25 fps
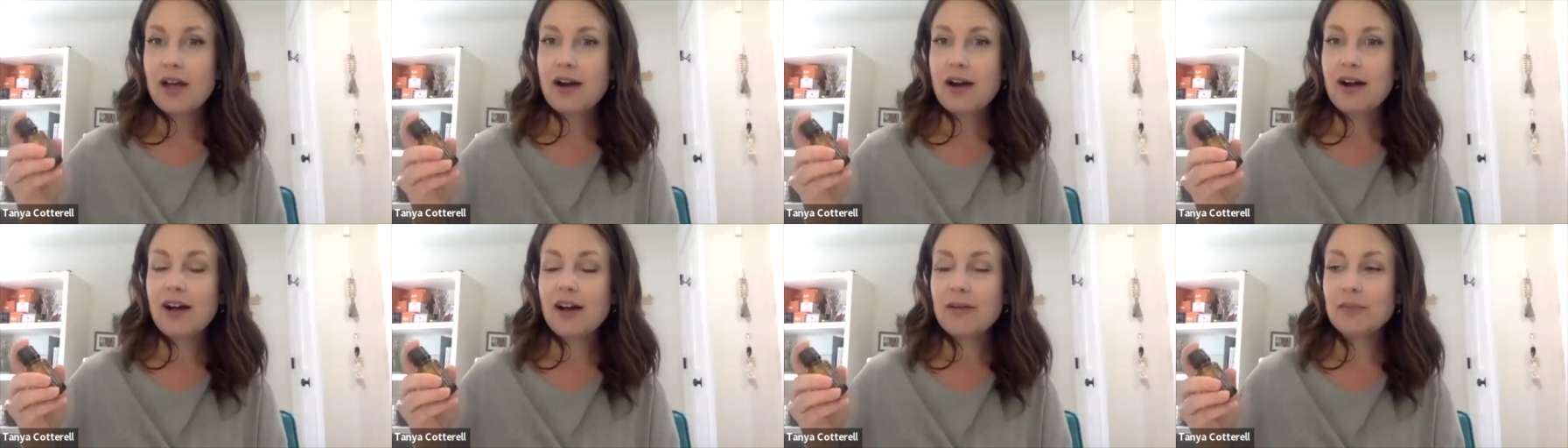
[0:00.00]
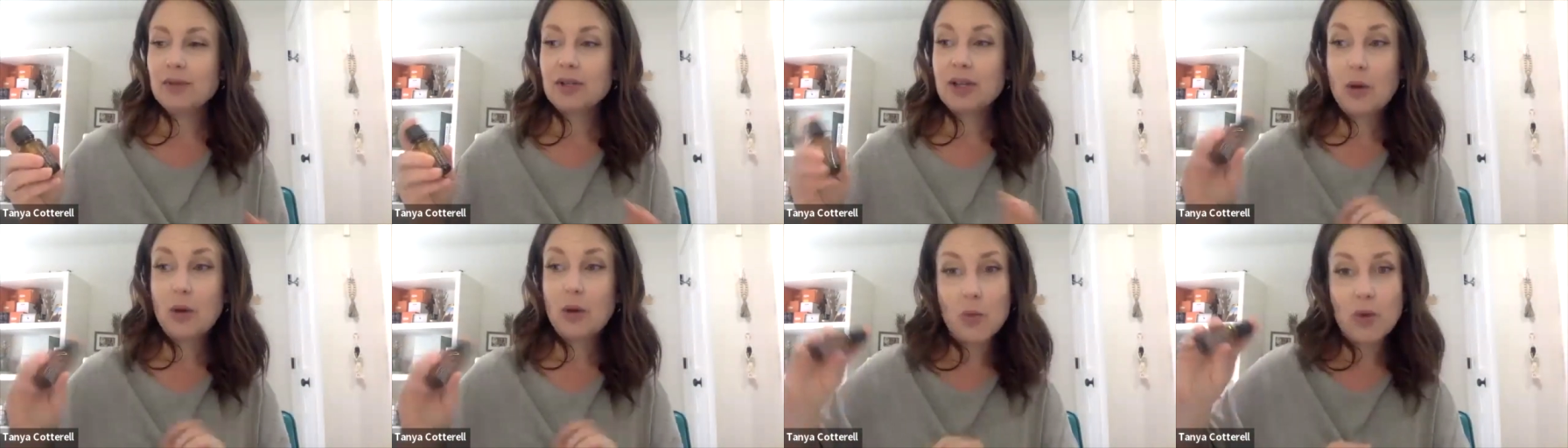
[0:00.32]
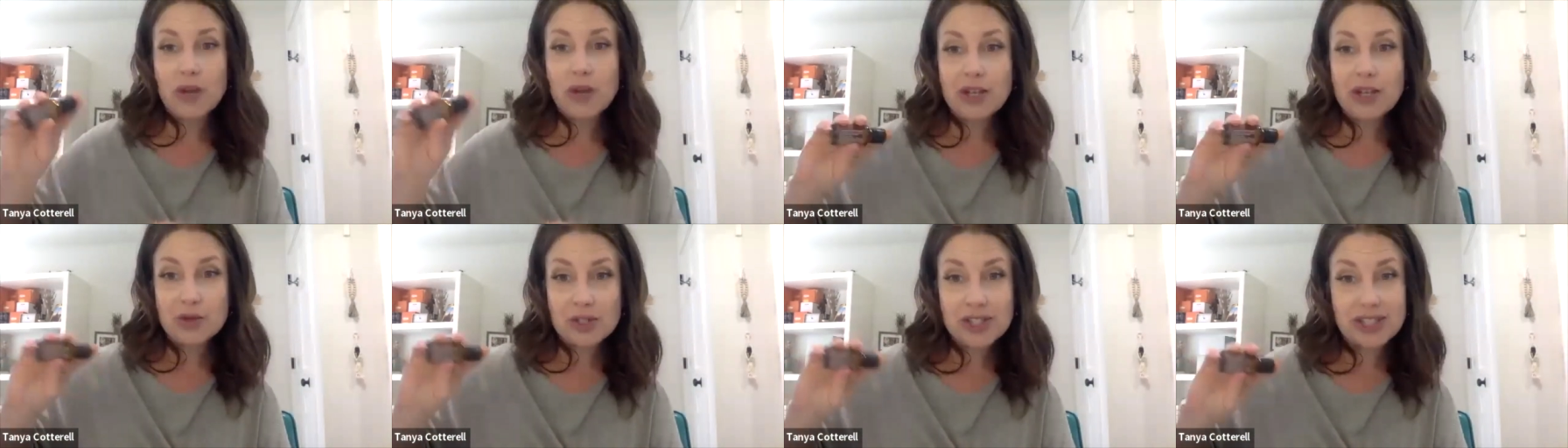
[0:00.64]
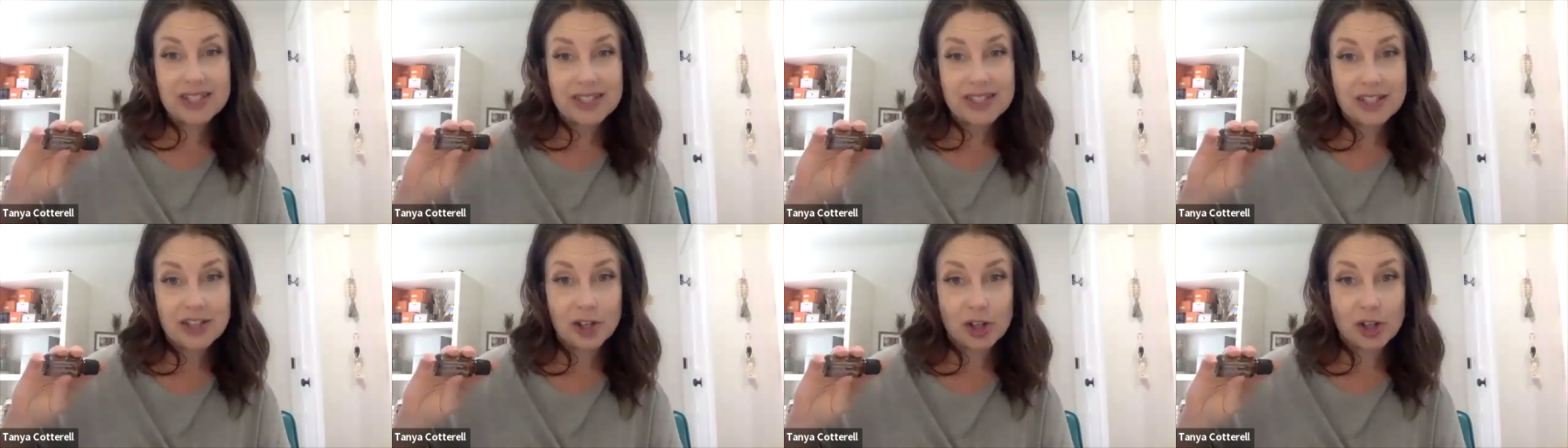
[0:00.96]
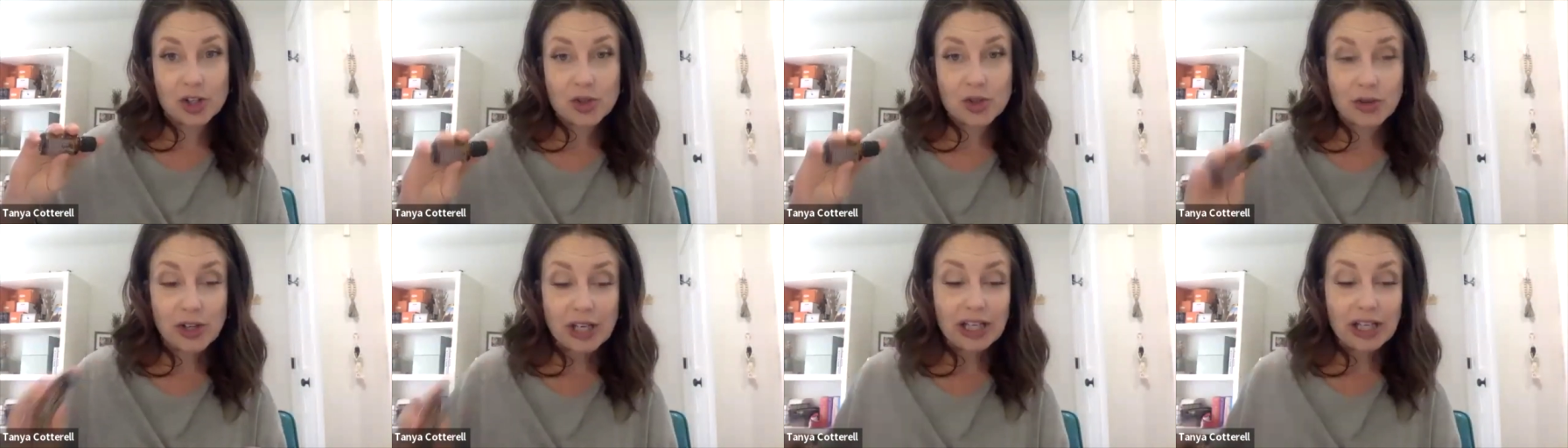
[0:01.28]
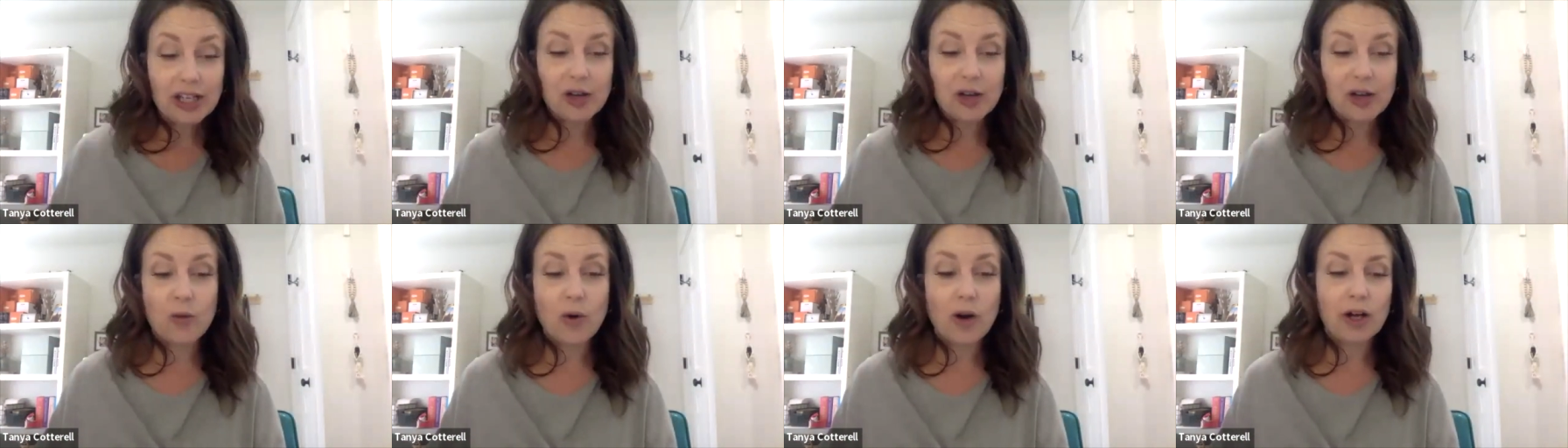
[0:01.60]
like we use this in our
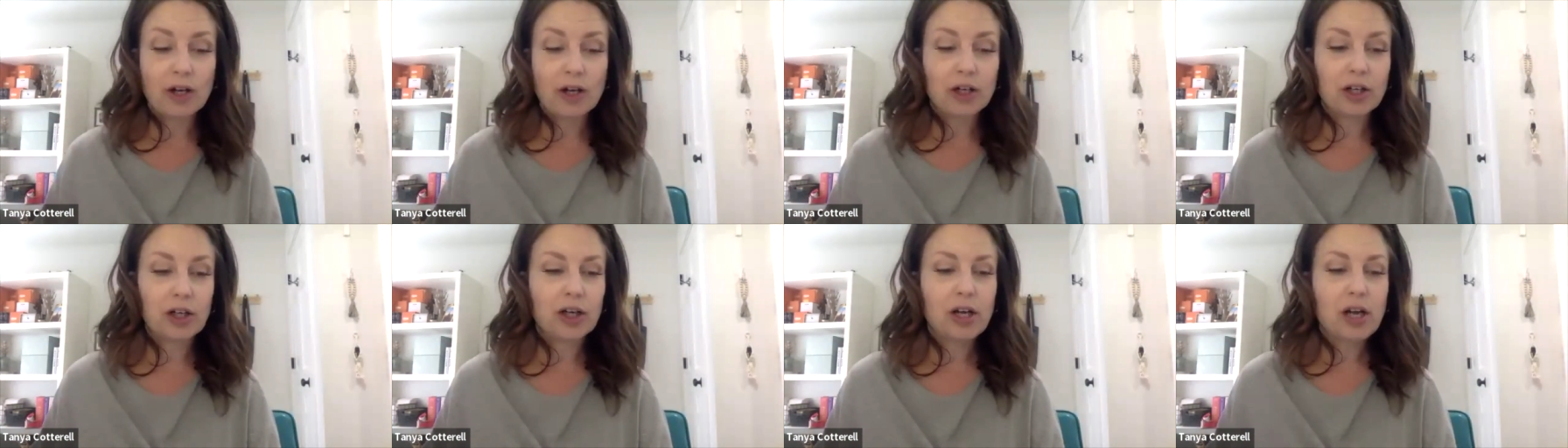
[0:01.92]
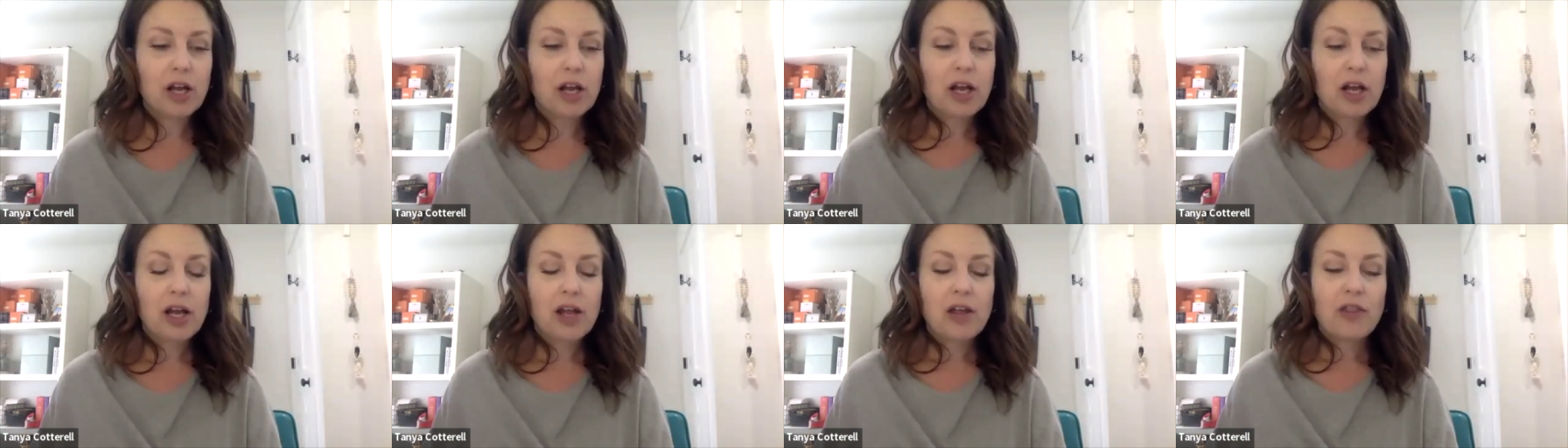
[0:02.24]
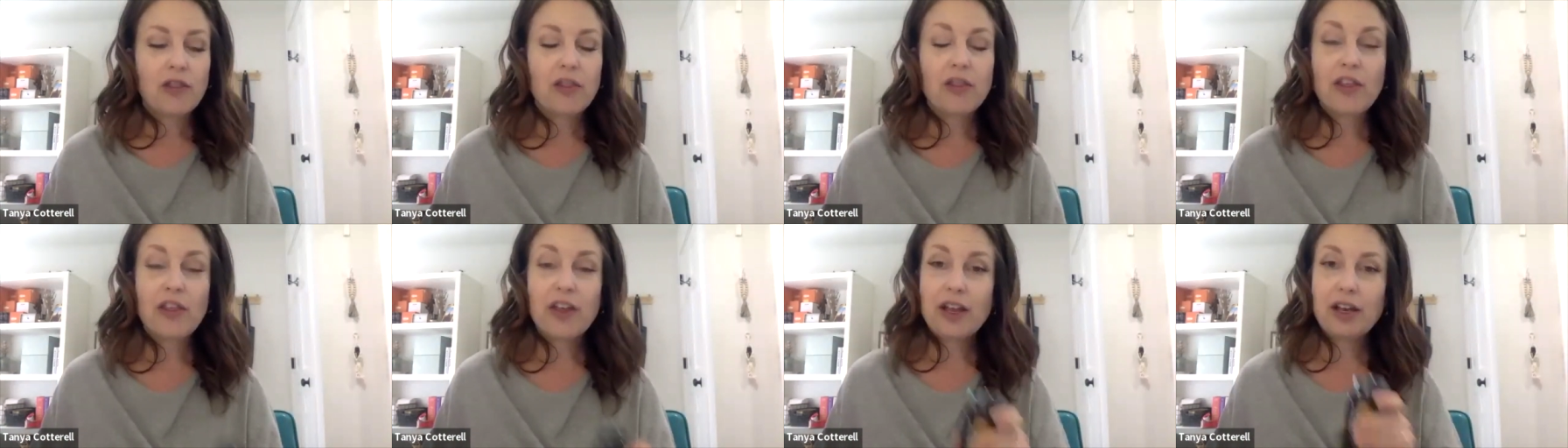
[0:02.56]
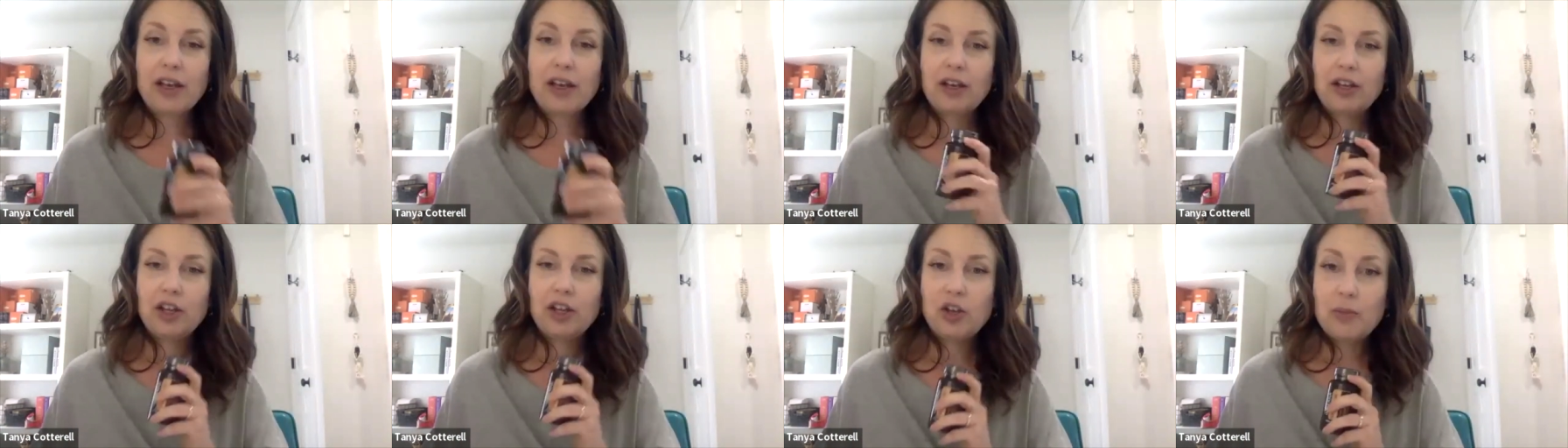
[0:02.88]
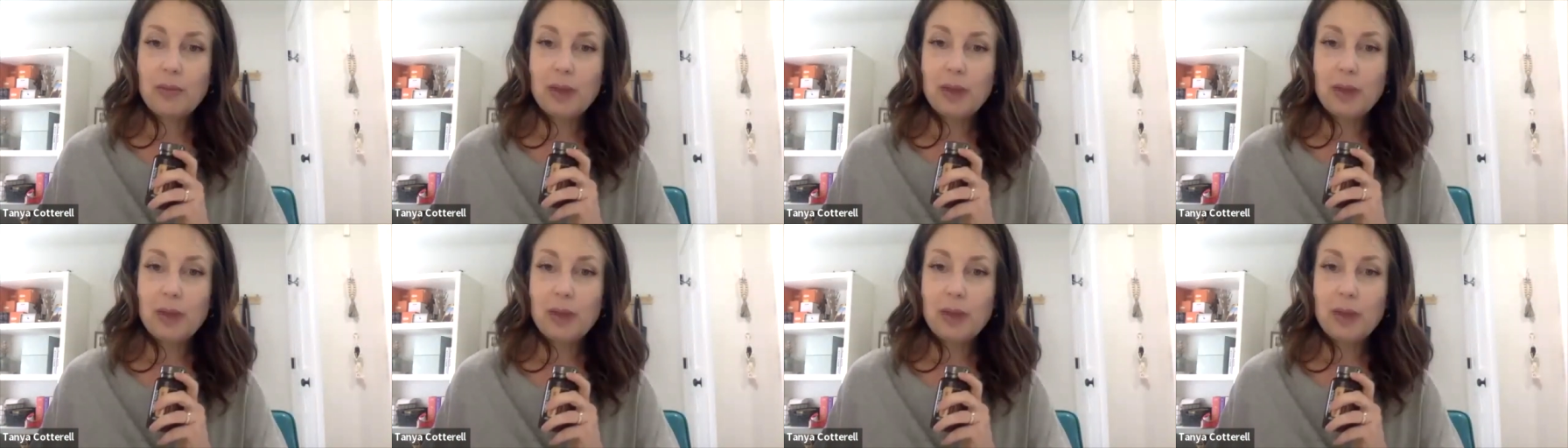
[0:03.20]
drinking water, then you